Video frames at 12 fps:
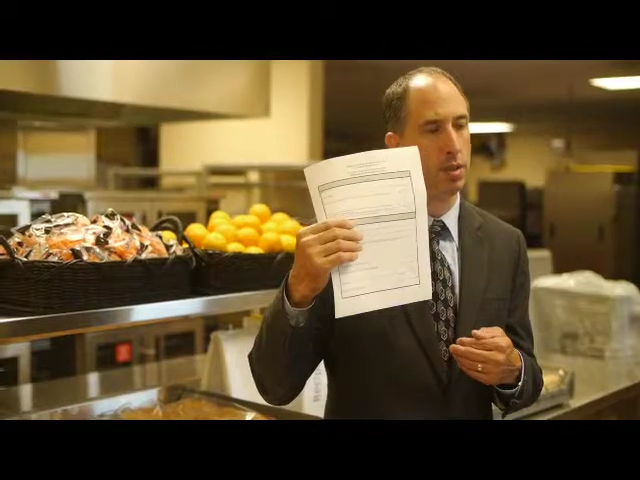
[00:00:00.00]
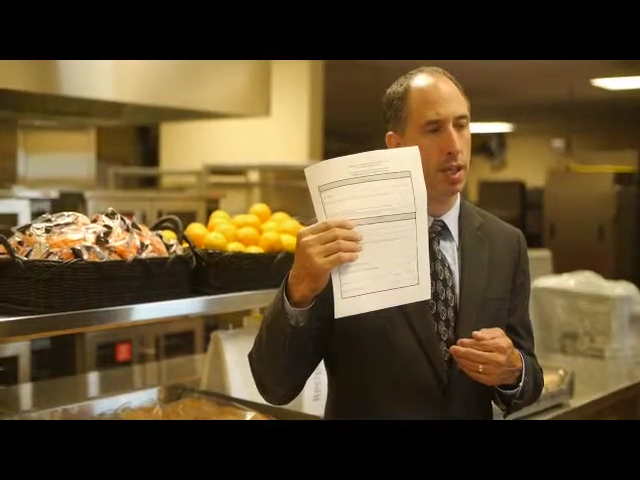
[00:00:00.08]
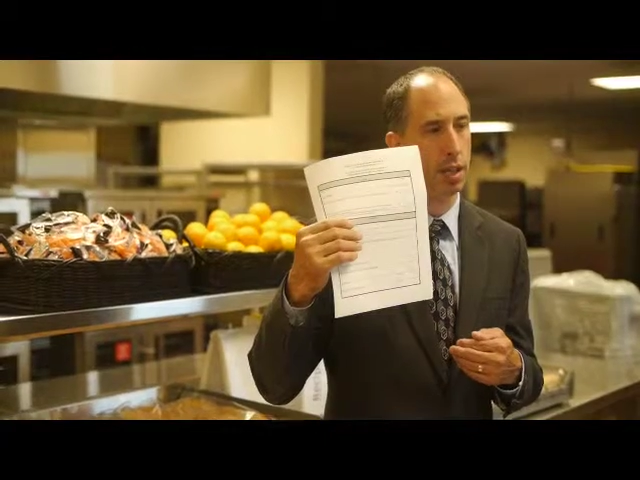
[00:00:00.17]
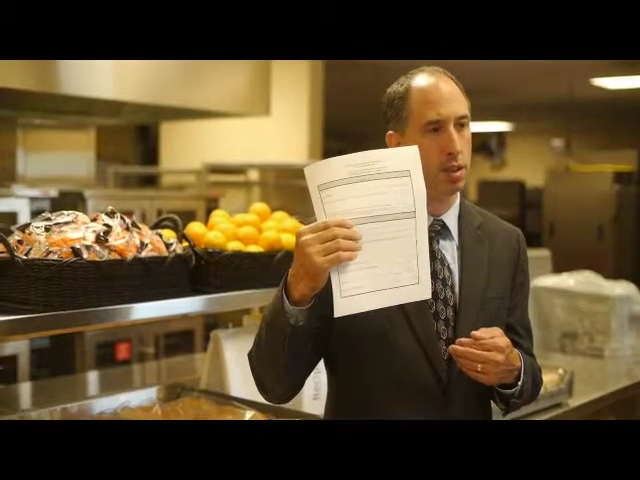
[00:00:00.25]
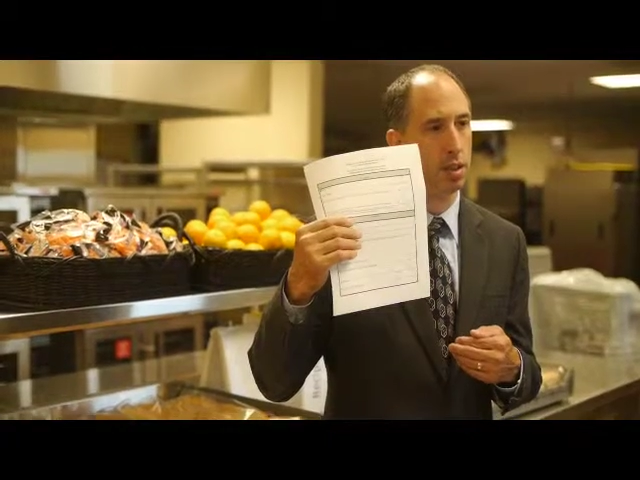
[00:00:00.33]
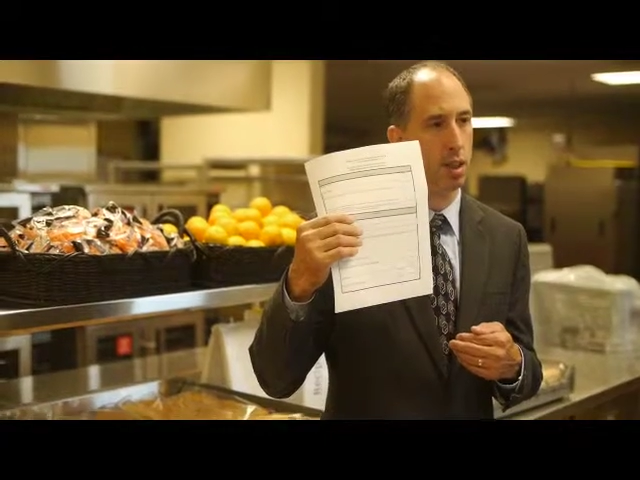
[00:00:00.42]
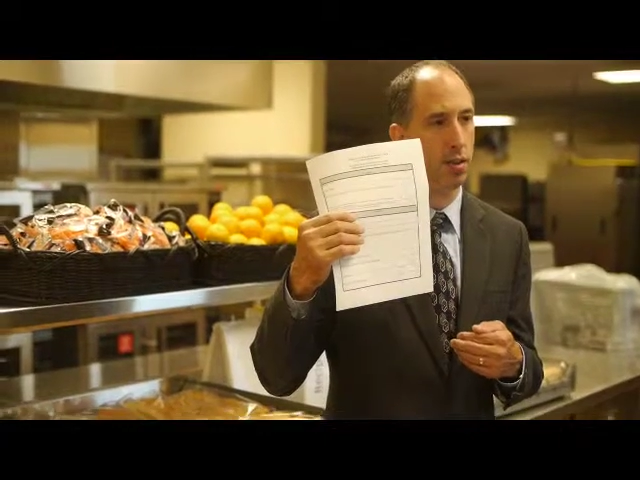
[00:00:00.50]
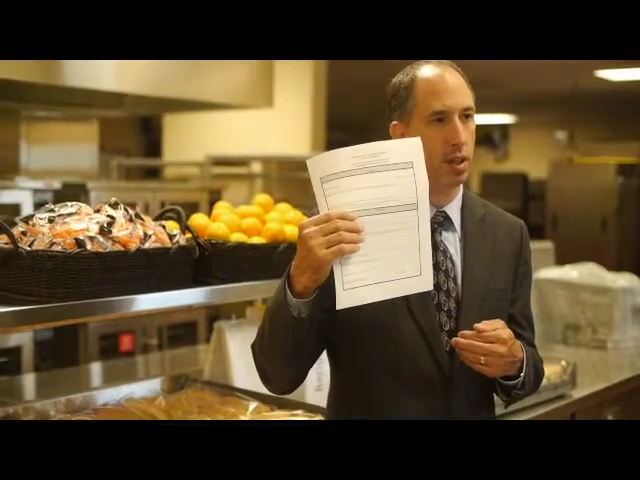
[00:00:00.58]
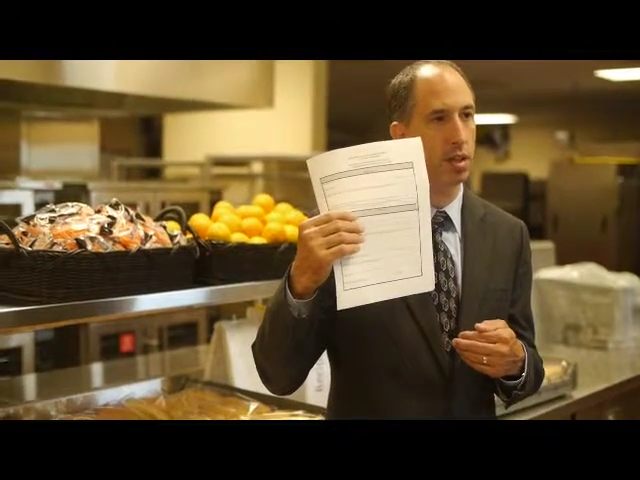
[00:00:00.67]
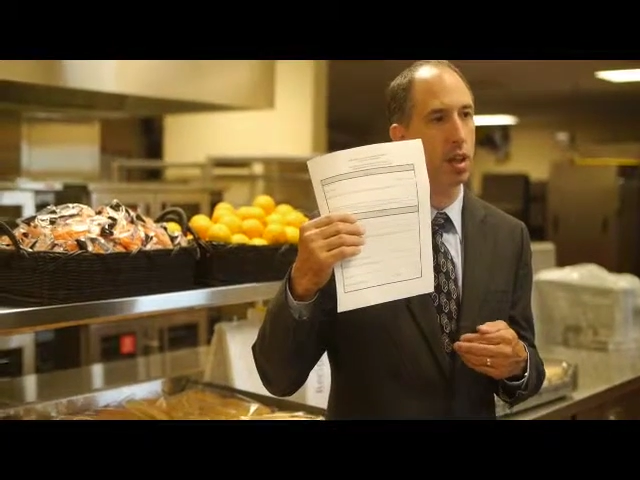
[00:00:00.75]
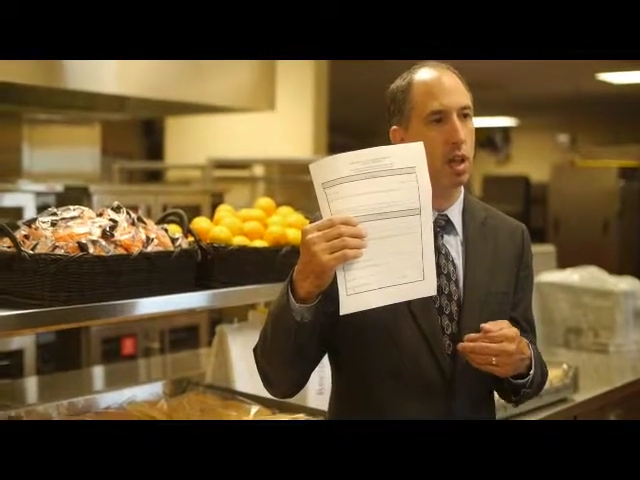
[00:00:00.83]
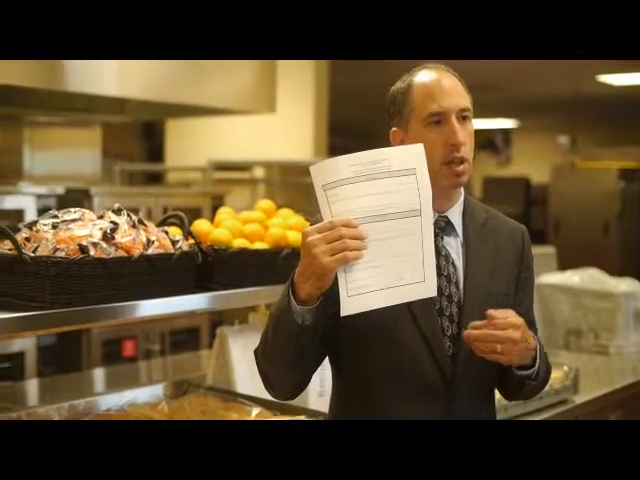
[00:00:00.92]
section of
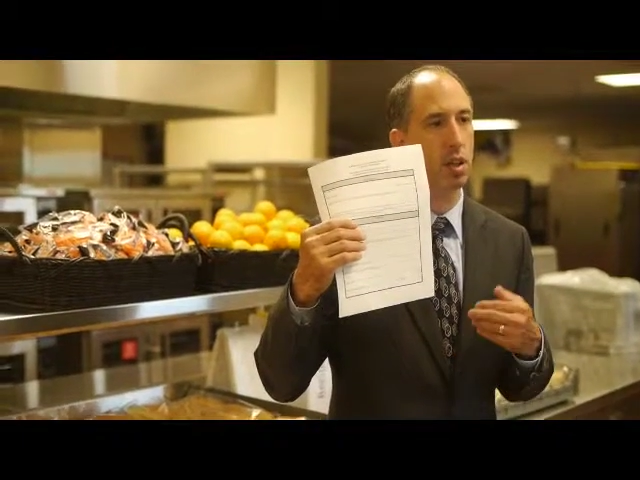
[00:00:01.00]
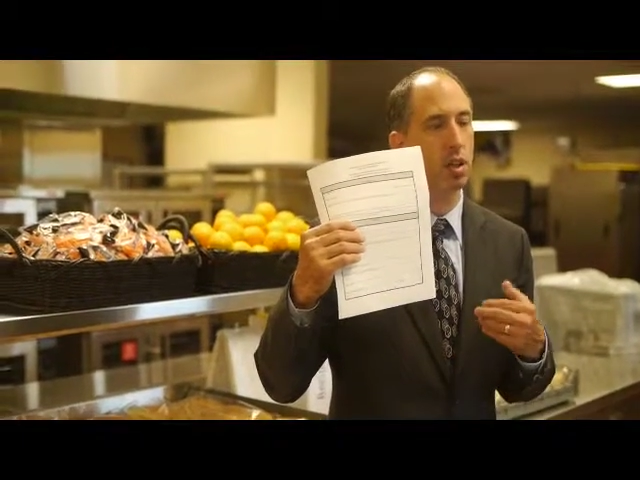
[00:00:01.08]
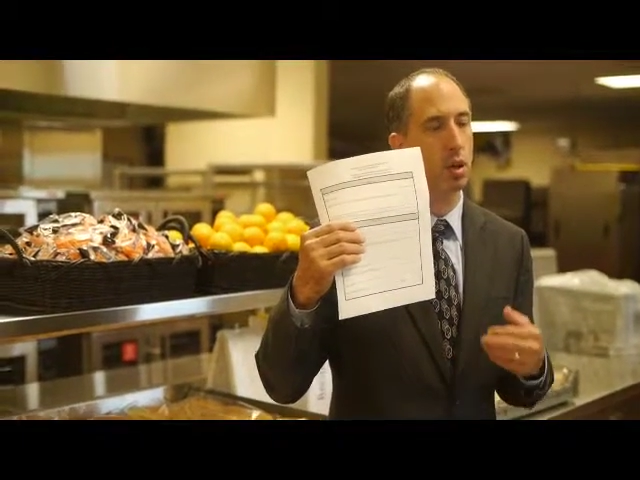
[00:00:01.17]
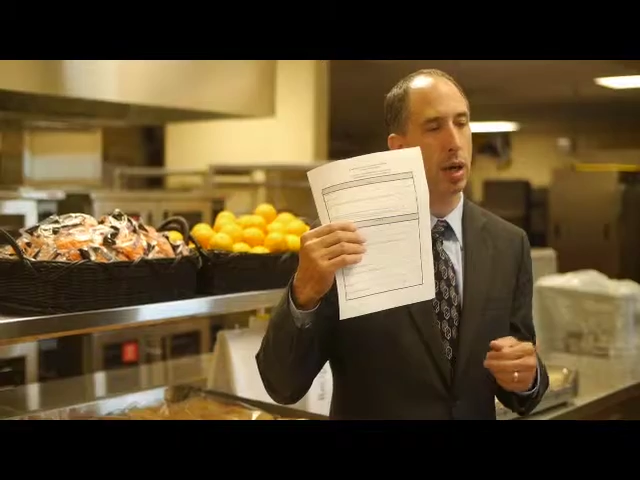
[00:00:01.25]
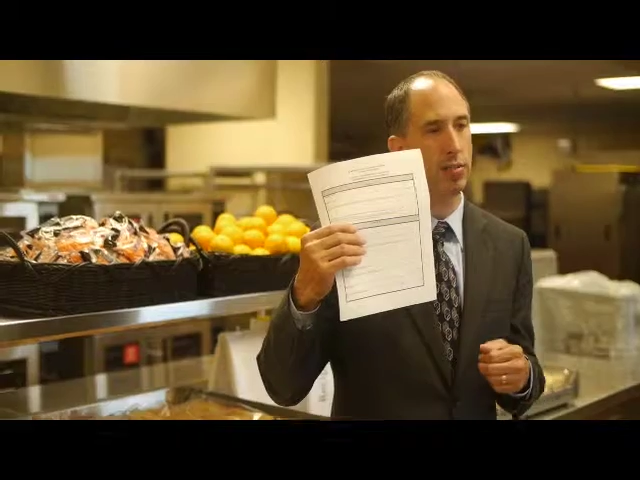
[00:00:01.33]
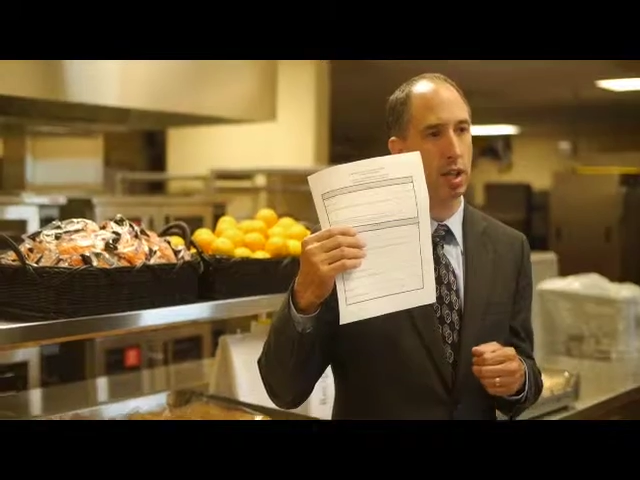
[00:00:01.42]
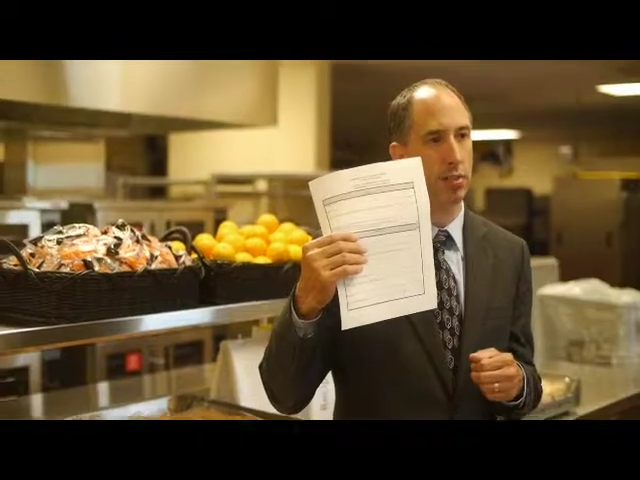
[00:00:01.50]
it. You do have to